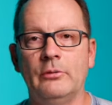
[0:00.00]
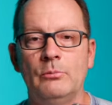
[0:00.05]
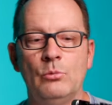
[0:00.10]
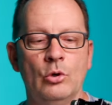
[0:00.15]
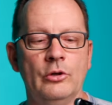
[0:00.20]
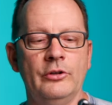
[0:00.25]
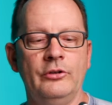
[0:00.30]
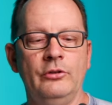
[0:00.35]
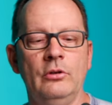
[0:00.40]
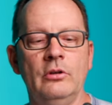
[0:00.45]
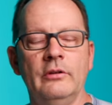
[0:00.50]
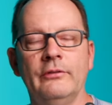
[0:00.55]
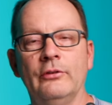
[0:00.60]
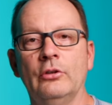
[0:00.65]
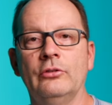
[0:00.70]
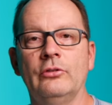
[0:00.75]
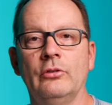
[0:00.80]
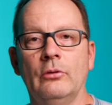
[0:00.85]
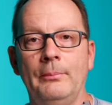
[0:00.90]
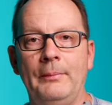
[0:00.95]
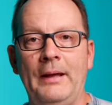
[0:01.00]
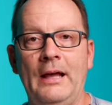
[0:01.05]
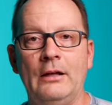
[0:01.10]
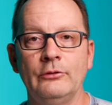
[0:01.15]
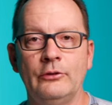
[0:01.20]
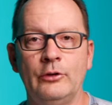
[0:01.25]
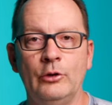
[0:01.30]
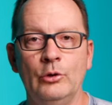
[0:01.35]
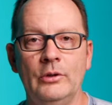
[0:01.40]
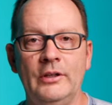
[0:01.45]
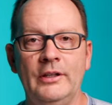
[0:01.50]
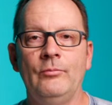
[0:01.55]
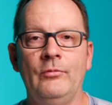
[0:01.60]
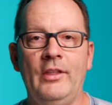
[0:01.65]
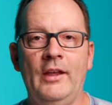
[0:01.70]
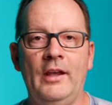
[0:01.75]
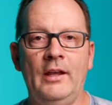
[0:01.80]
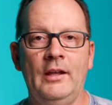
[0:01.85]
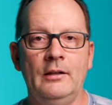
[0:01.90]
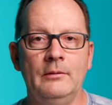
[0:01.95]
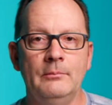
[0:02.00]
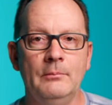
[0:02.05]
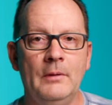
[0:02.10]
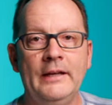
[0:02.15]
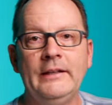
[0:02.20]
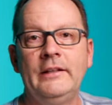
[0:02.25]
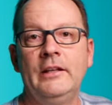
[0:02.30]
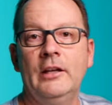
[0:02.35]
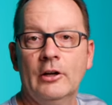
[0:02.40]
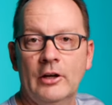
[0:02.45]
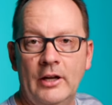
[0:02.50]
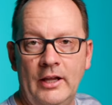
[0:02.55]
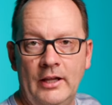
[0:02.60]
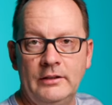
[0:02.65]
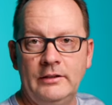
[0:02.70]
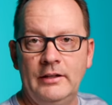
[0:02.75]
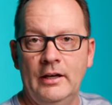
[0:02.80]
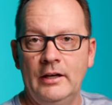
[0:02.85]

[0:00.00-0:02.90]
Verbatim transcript: a more universal mount to it than my gear head